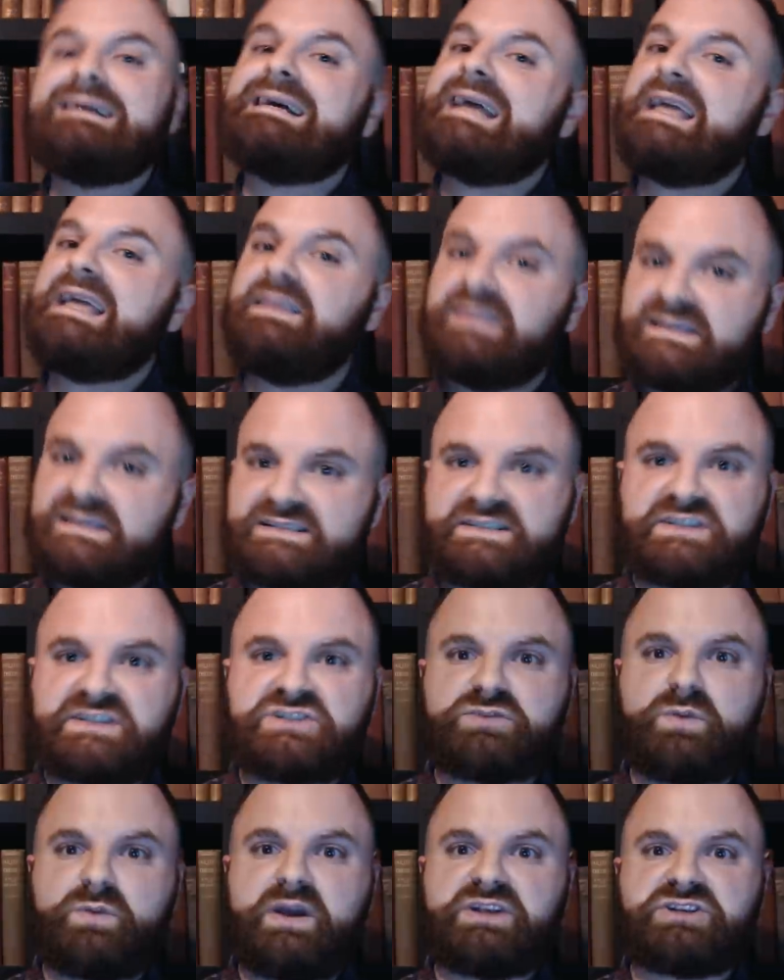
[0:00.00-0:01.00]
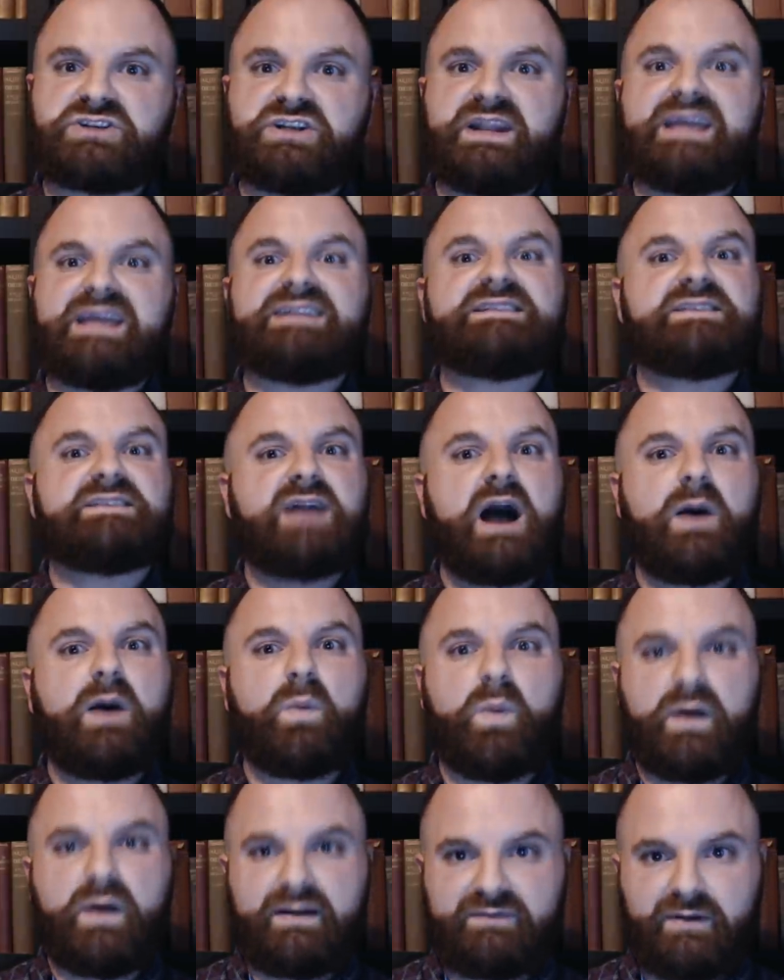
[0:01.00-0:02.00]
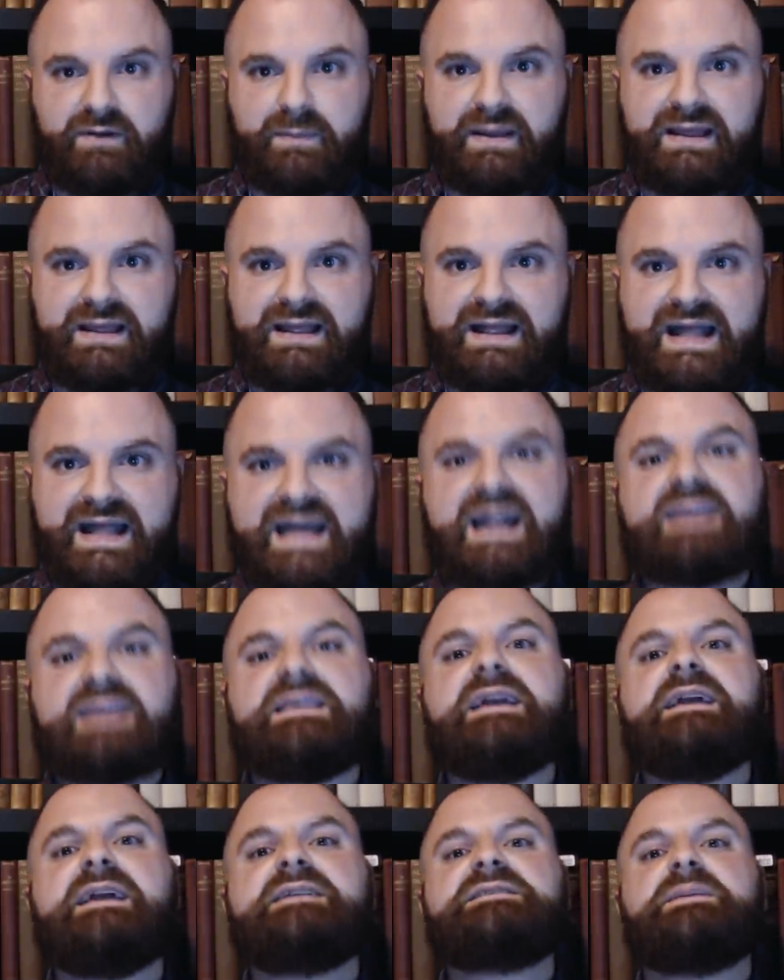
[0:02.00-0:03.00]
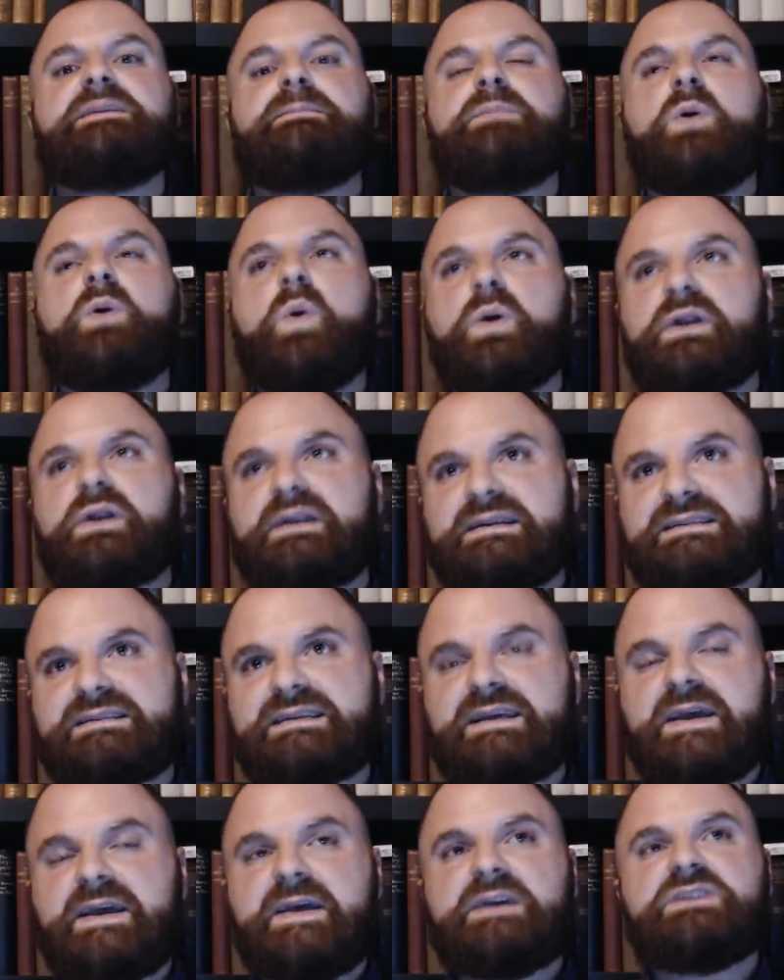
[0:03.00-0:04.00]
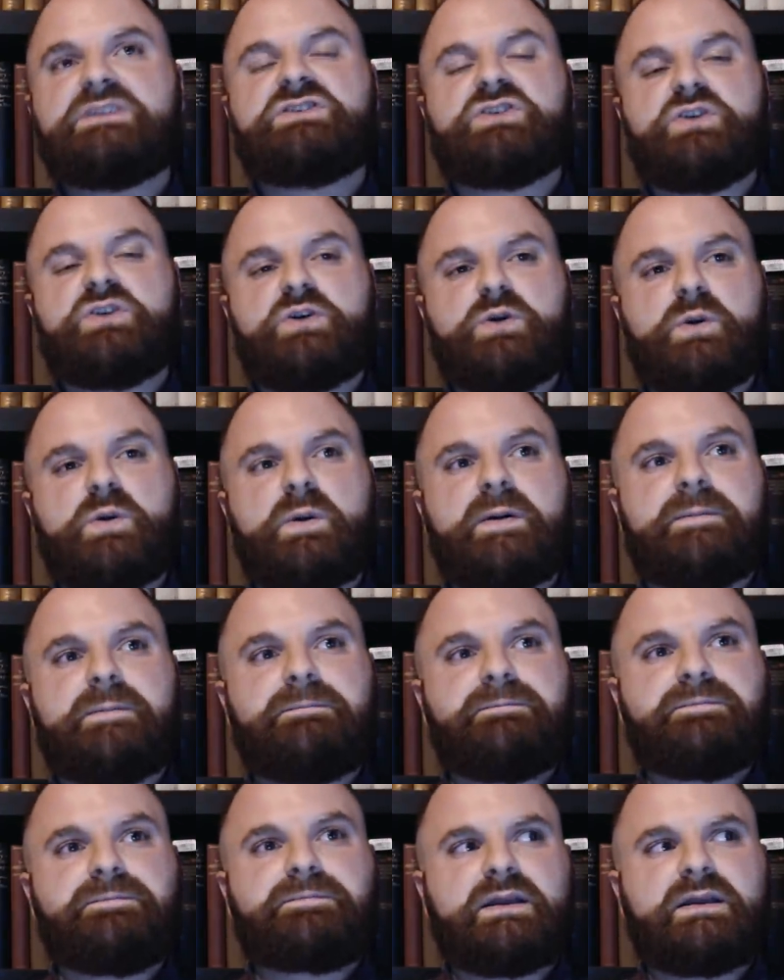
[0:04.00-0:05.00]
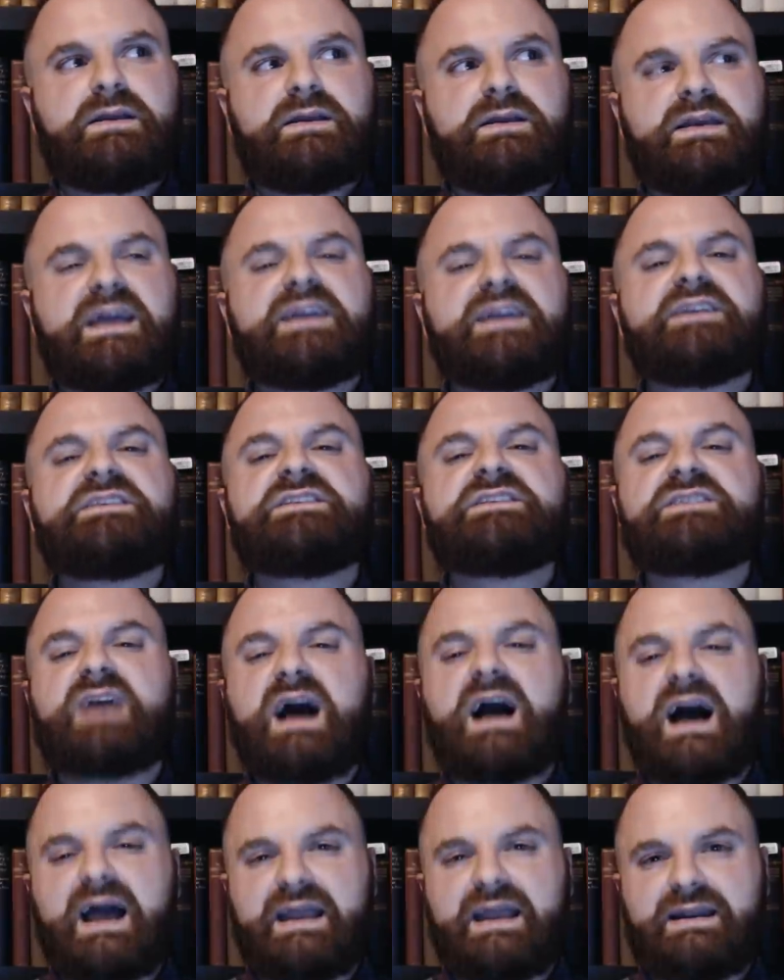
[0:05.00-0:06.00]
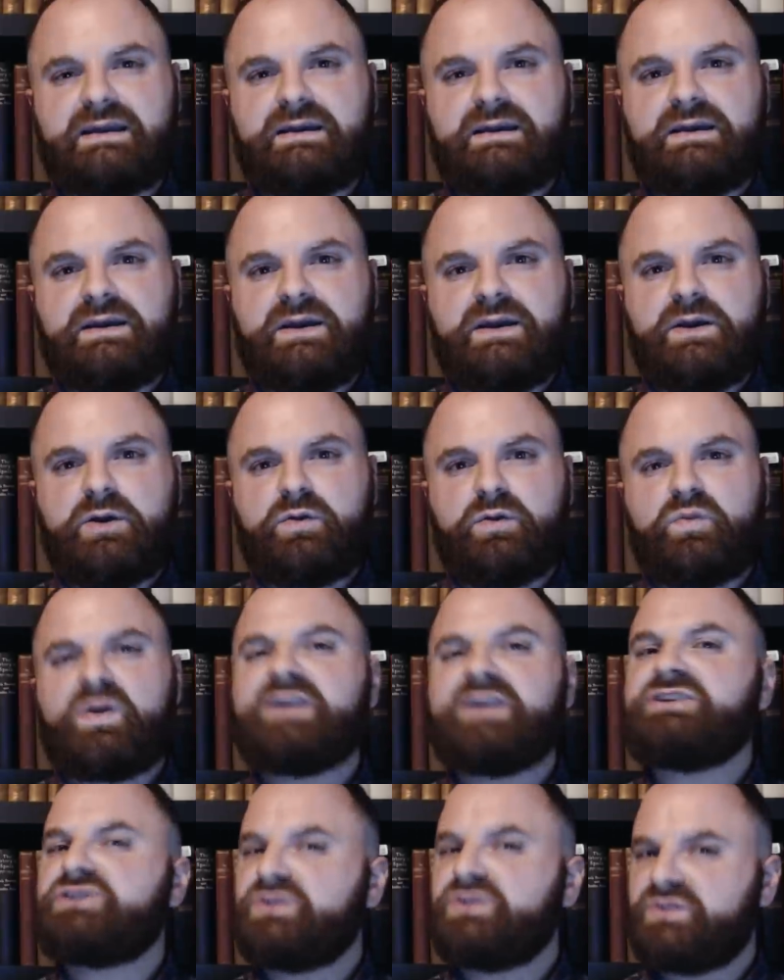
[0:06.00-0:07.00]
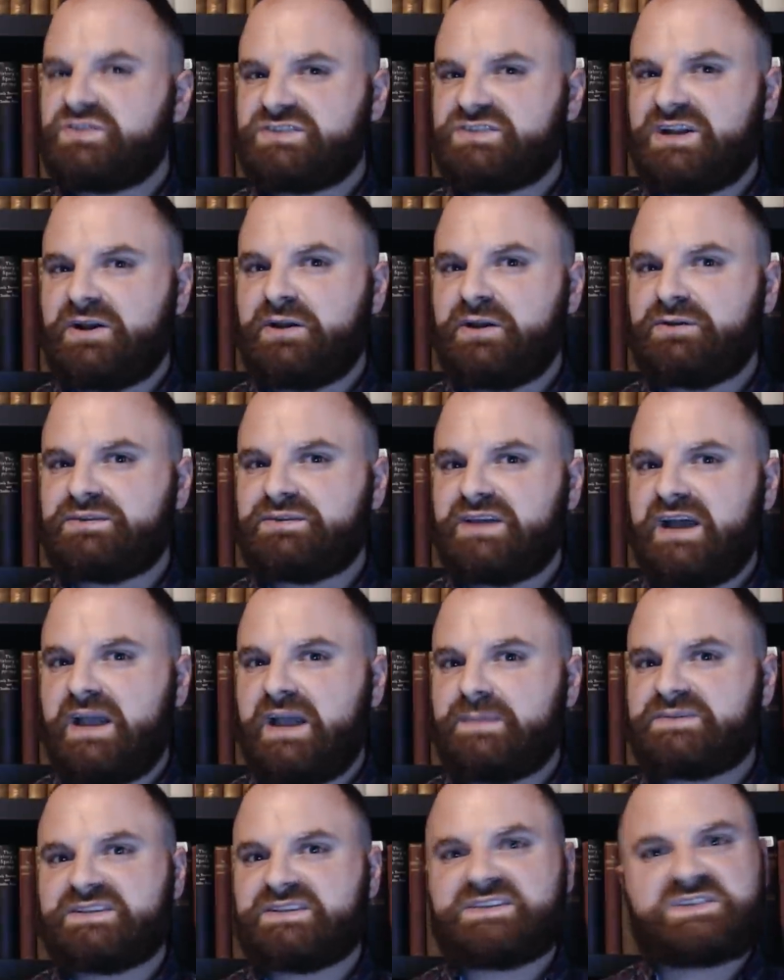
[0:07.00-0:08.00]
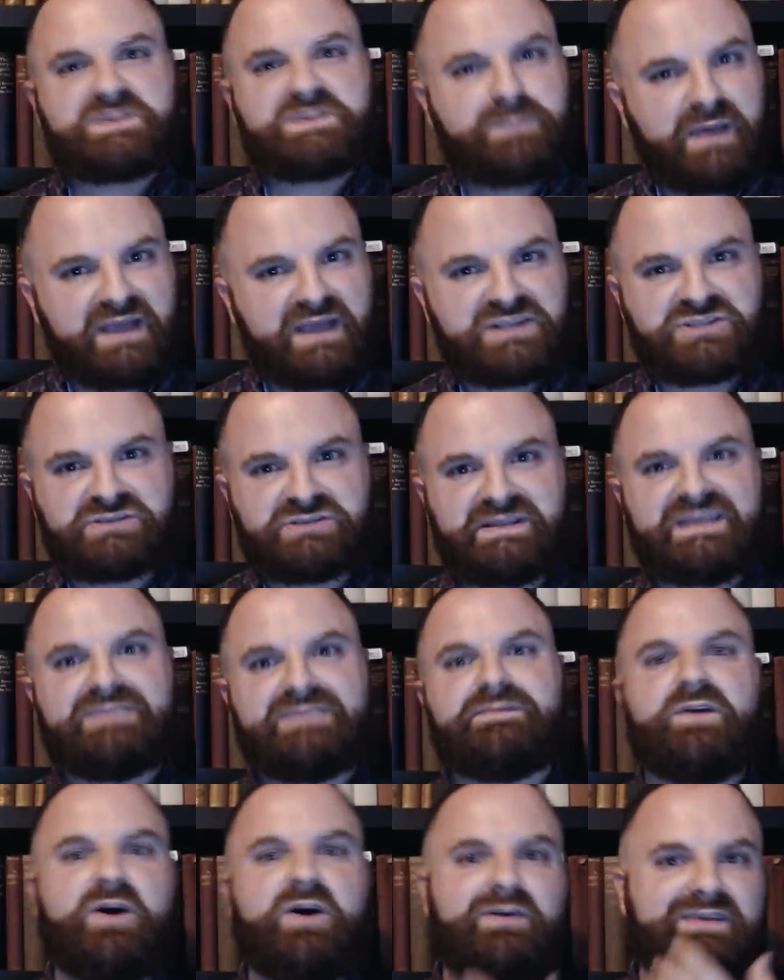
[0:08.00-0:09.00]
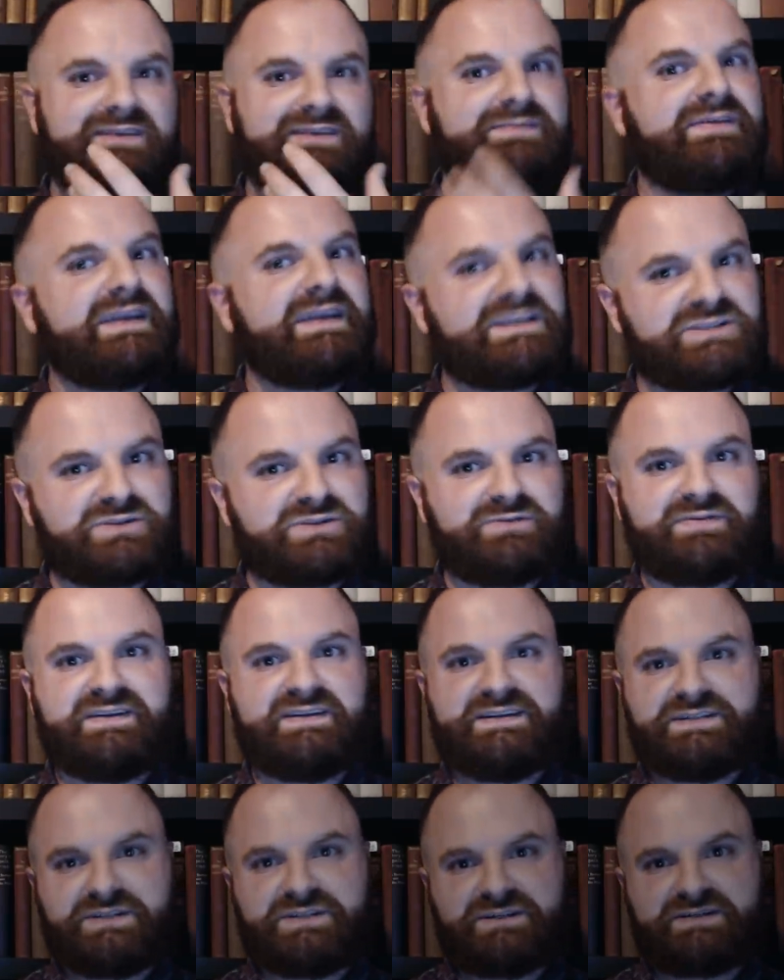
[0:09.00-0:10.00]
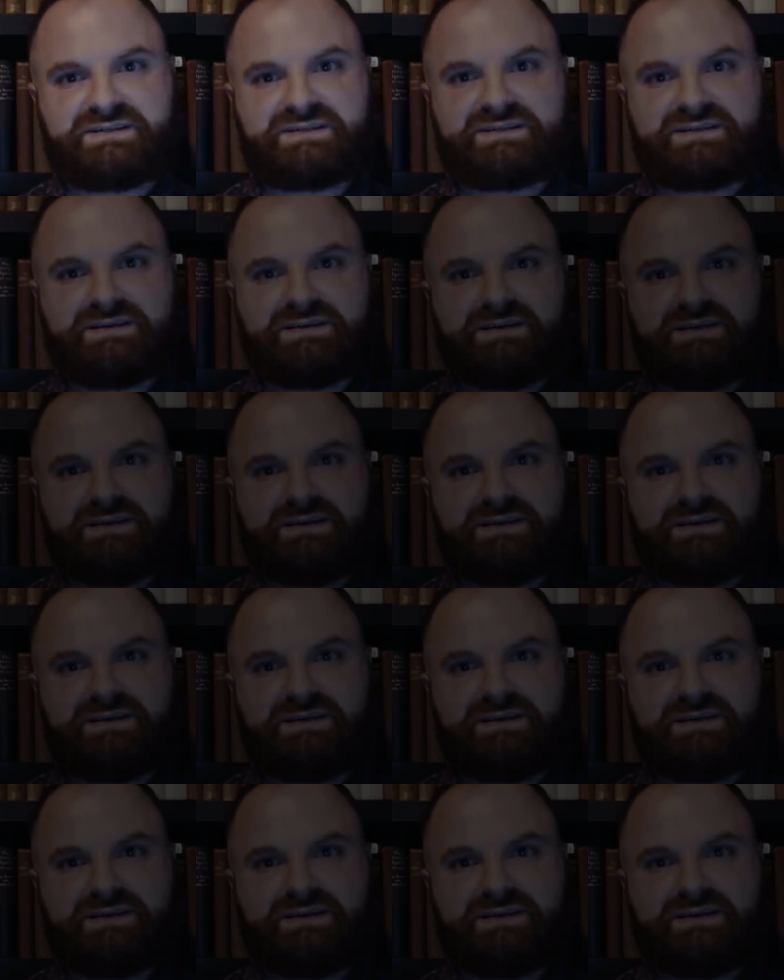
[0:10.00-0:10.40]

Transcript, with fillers: In this situation, it's not one of them. And I think it's important to kick aside racial stereotypes, especially involving facial features.